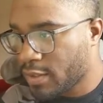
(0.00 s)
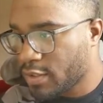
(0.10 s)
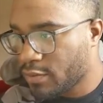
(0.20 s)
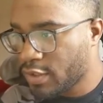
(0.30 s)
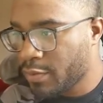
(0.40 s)

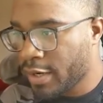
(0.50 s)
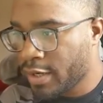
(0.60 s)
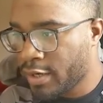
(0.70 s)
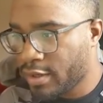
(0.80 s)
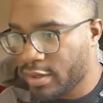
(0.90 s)
So this right
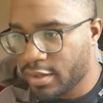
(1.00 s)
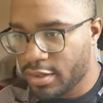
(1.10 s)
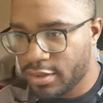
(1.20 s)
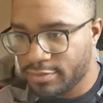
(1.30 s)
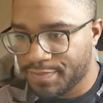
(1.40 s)
here
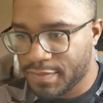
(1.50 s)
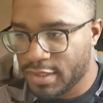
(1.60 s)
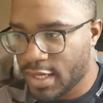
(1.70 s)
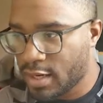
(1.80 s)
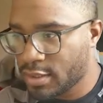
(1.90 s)

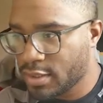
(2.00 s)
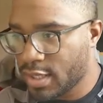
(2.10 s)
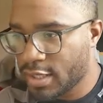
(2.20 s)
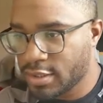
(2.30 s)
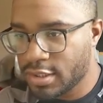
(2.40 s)
is honestly like